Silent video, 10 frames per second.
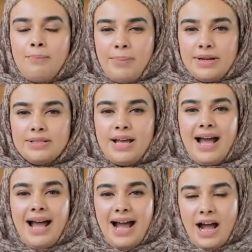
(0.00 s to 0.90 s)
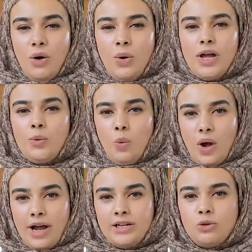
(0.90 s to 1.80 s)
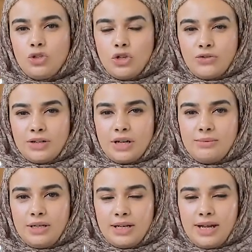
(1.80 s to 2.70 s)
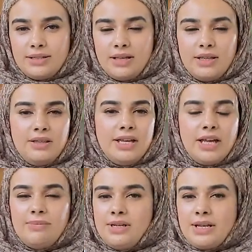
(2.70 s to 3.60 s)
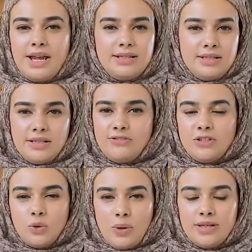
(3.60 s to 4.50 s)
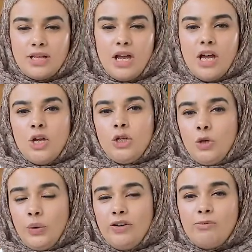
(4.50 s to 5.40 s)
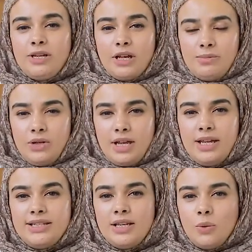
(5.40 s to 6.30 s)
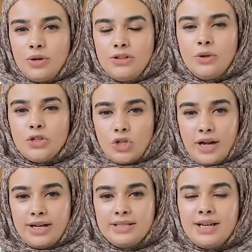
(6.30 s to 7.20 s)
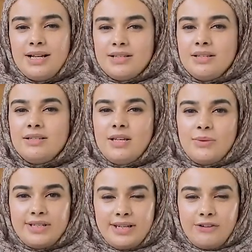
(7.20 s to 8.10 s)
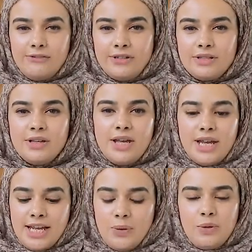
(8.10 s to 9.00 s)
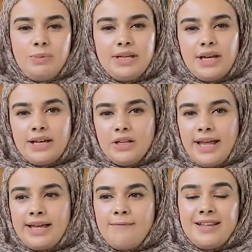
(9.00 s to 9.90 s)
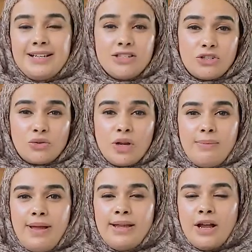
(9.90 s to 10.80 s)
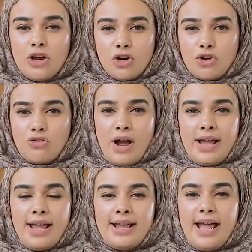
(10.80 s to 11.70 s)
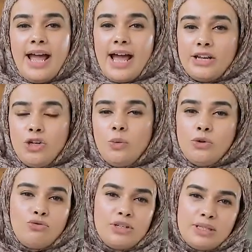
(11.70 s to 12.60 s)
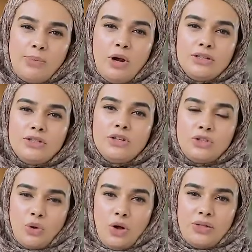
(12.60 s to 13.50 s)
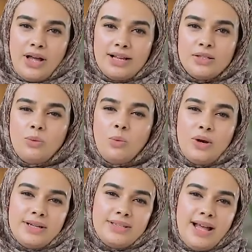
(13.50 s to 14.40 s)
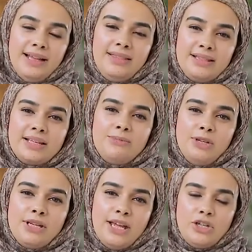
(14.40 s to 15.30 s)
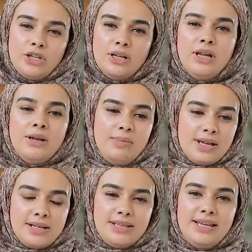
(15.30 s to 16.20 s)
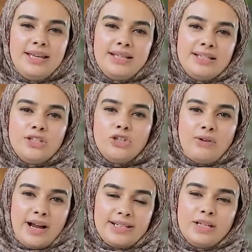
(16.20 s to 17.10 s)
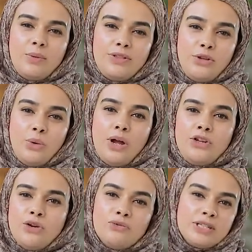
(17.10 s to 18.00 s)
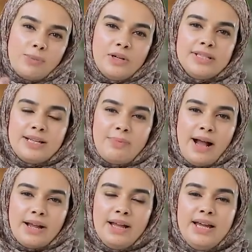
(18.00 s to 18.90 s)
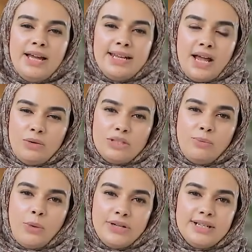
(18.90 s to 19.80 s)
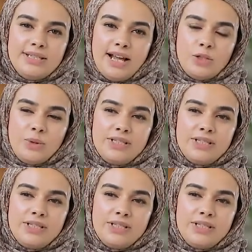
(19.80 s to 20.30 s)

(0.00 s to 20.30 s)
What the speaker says: But how and why do children communicate? They communicate in different ways. You have been communicating with your child since he was an infant. He would be giggling, screaming, crying, and you would respond to all that. What is that? That's communication, because he is interacting with you and you're responding back. Now, it's important that we